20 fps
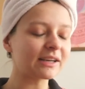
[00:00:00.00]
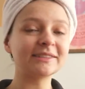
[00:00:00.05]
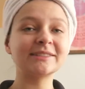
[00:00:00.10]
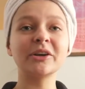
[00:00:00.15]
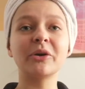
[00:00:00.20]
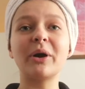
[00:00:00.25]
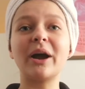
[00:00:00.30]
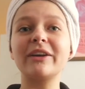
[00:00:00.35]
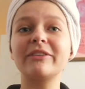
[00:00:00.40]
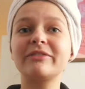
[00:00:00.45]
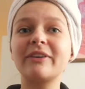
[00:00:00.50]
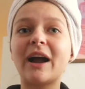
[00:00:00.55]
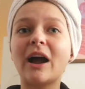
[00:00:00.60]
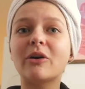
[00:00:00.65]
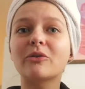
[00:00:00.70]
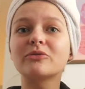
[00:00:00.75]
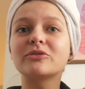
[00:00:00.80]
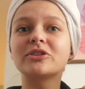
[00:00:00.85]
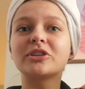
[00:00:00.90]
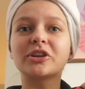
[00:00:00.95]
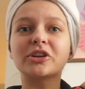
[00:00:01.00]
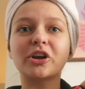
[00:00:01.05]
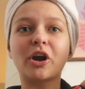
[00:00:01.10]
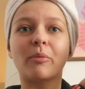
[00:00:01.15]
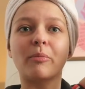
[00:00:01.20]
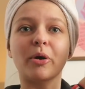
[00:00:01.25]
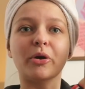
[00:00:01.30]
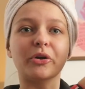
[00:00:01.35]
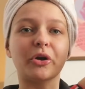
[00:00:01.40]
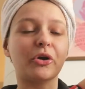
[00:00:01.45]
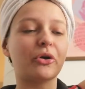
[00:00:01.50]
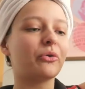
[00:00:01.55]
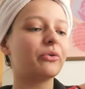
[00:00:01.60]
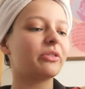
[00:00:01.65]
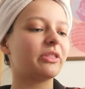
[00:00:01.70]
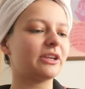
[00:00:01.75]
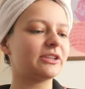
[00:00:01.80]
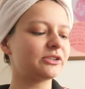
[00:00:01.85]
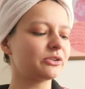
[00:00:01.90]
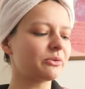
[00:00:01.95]
So I found
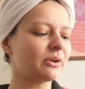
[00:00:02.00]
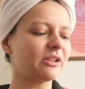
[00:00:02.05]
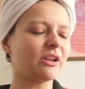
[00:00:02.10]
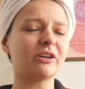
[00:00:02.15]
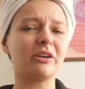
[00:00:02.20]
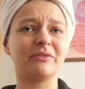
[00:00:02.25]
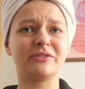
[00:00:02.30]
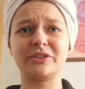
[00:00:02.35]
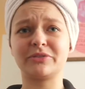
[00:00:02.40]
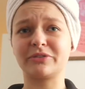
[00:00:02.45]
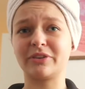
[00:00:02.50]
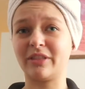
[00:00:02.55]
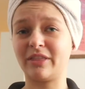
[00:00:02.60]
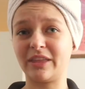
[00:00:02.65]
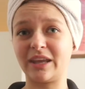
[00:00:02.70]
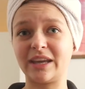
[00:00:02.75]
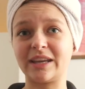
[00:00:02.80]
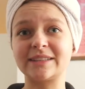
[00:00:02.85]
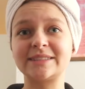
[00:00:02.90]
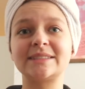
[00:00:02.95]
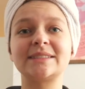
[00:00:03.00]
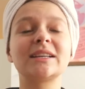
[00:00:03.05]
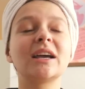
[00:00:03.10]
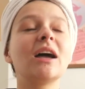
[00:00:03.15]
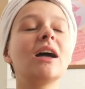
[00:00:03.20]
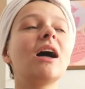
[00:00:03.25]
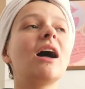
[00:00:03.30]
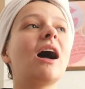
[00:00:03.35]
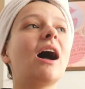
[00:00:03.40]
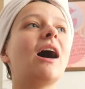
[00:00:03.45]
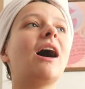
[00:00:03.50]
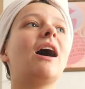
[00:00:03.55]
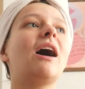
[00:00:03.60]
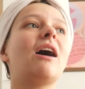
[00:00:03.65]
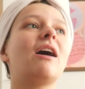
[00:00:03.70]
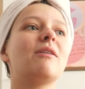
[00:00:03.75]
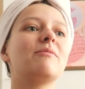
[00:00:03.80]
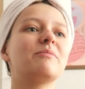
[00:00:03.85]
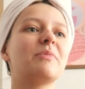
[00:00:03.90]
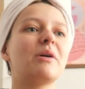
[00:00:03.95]
Komodo. They do a lot of different things,
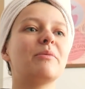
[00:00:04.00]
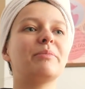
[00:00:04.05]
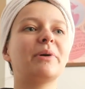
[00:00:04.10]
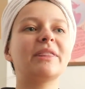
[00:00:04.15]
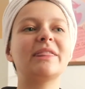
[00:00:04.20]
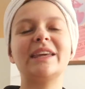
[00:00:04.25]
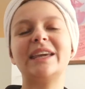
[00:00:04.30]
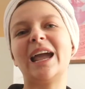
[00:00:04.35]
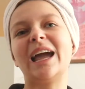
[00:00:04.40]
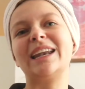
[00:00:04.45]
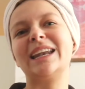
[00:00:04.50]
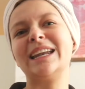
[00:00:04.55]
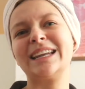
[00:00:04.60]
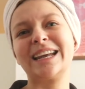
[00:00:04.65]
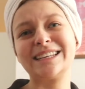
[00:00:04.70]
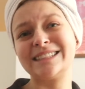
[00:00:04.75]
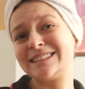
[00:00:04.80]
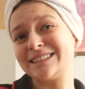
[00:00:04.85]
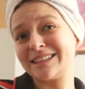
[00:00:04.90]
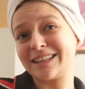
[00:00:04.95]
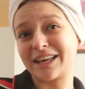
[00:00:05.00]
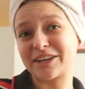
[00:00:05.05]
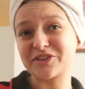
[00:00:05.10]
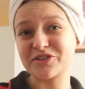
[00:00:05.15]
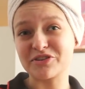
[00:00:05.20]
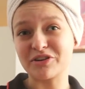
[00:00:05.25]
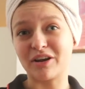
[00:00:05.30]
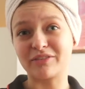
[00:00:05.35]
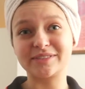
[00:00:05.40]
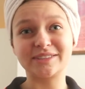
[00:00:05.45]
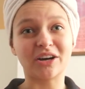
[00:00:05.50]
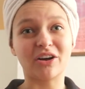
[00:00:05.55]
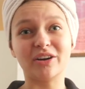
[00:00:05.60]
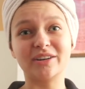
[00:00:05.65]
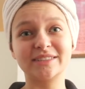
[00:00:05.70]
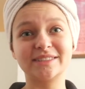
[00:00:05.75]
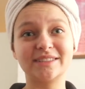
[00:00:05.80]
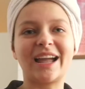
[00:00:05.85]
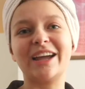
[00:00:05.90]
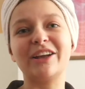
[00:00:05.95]
but they had a nice selection of
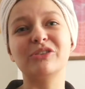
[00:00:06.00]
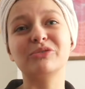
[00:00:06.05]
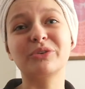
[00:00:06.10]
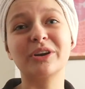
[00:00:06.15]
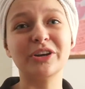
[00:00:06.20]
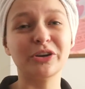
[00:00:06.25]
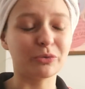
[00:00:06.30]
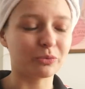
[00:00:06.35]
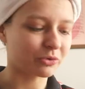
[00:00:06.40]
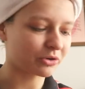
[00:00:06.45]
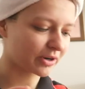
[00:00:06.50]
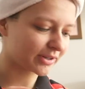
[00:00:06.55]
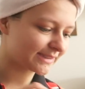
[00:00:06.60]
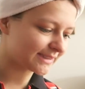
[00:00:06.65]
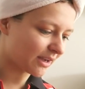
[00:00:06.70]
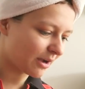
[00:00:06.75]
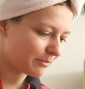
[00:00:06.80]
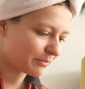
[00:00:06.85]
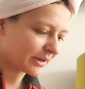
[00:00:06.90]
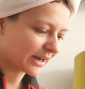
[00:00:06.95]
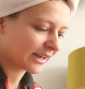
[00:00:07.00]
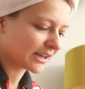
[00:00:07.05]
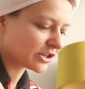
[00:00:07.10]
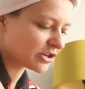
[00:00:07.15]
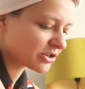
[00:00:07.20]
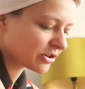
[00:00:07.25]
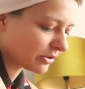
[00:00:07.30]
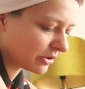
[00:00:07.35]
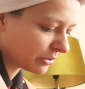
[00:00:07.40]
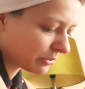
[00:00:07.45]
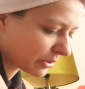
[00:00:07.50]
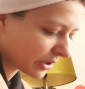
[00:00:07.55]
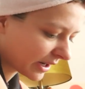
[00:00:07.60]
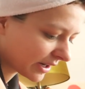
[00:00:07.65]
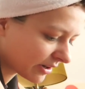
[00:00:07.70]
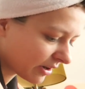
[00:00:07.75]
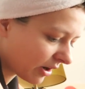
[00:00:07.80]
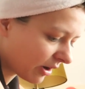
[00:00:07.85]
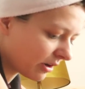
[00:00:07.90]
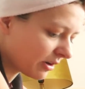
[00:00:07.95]
socks. I already wore some, but I can show you what
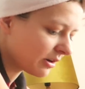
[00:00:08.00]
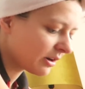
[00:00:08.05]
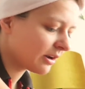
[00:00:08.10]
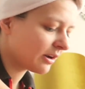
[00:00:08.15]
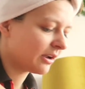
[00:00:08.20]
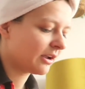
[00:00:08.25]
I got.